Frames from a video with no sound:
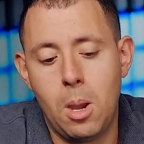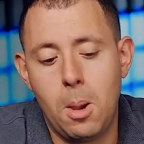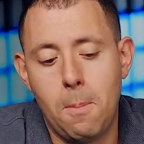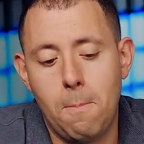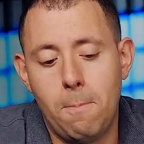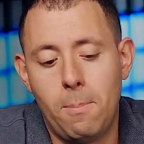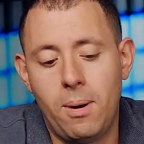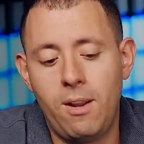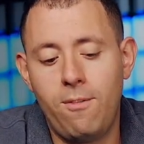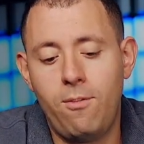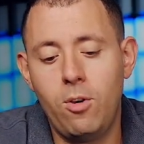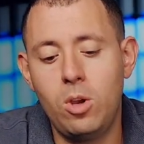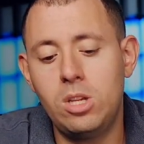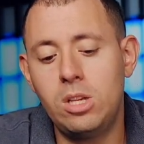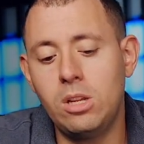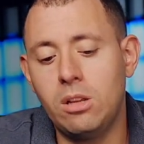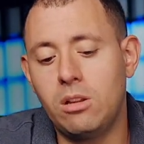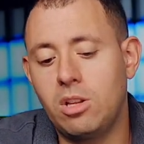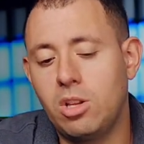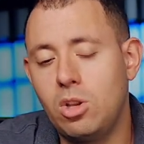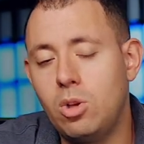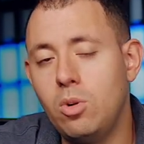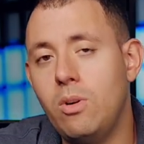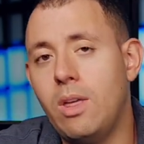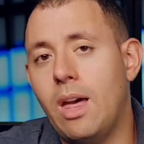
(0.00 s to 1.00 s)
But if you
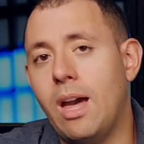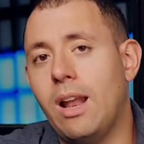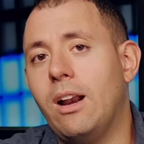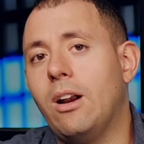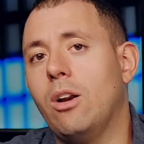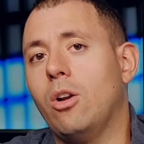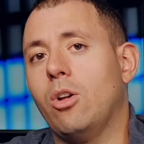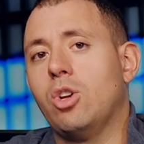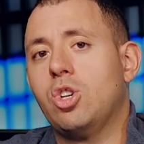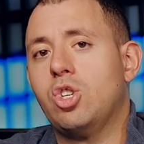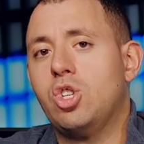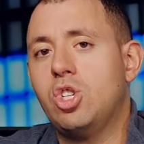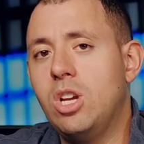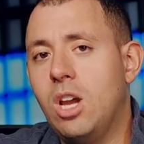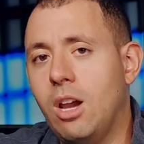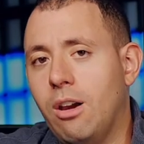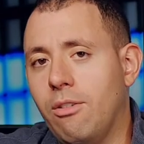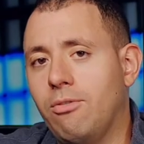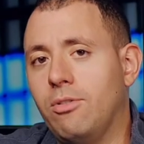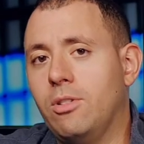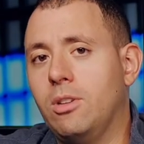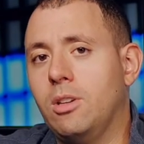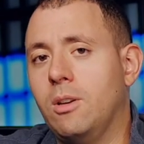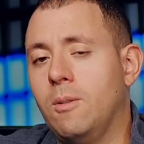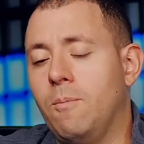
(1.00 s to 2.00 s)
just do that little
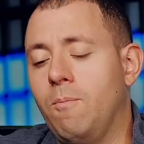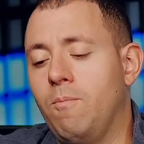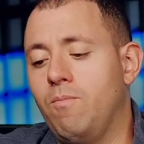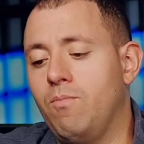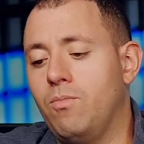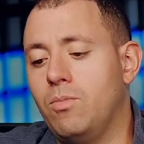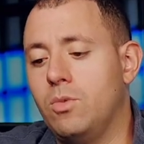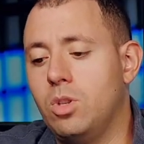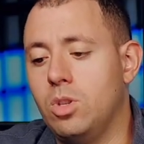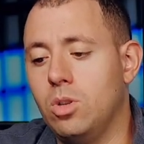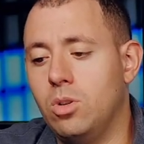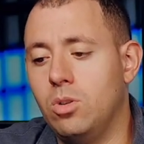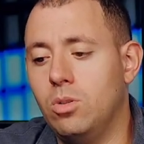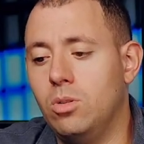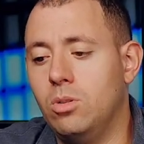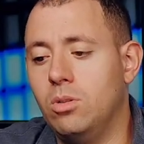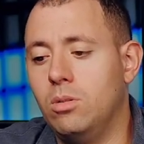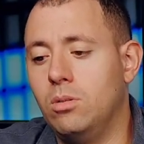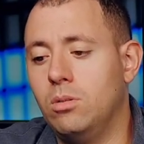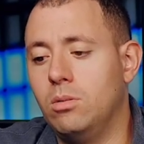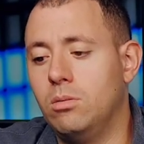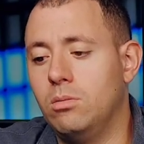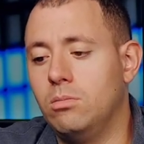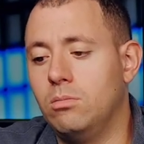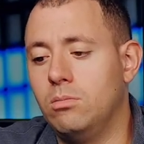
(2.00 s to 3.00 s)
shift
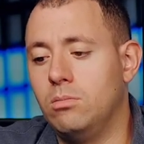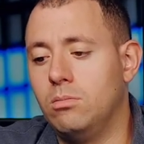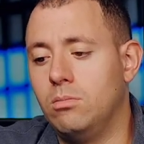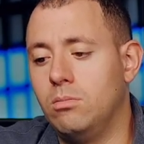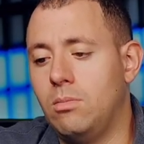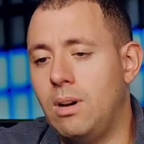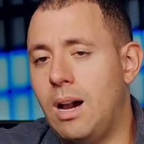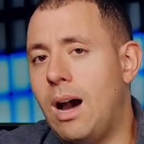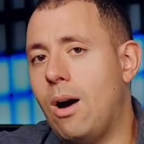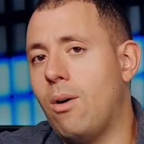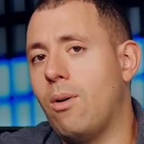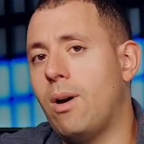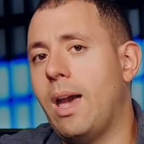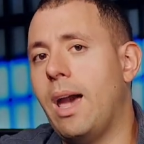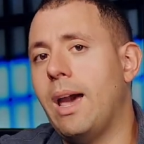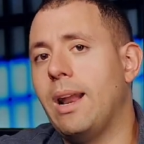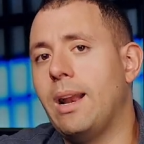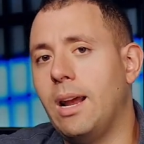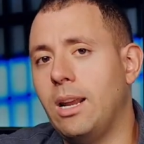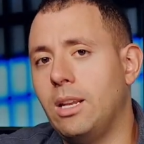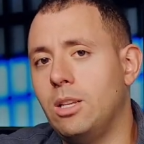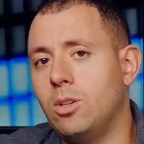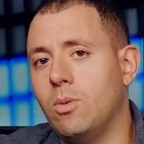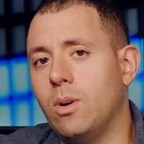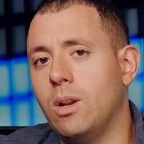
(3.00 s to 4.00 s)
to how can
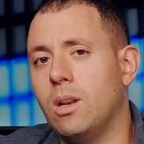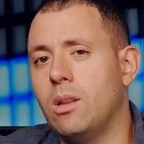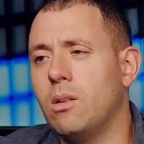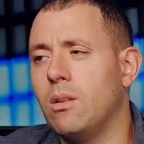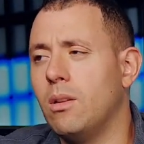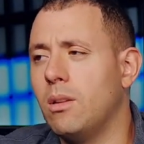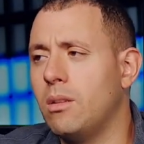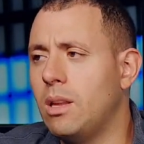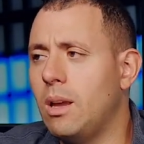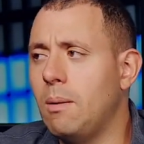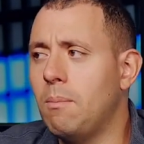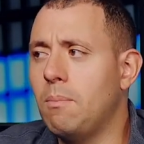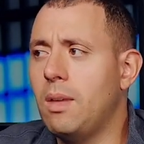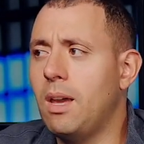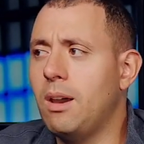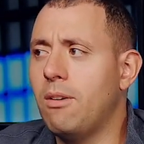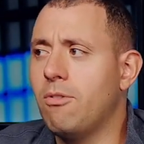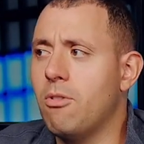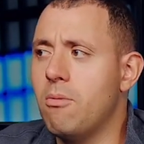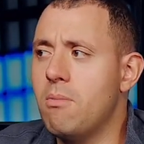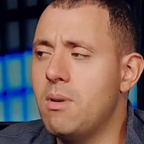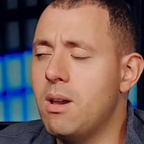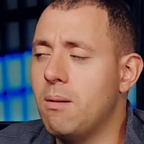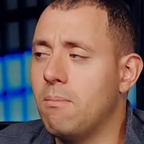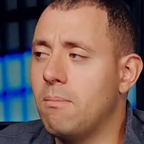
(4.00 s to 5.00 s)
I do it? So the same thing
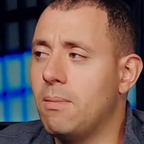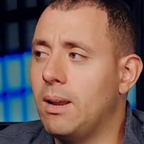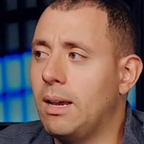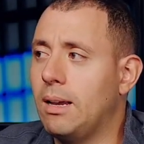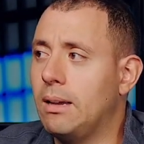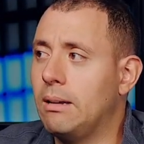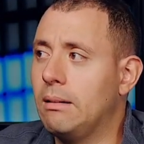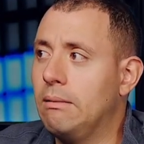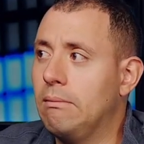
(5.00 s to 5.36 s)
for me. I'm like,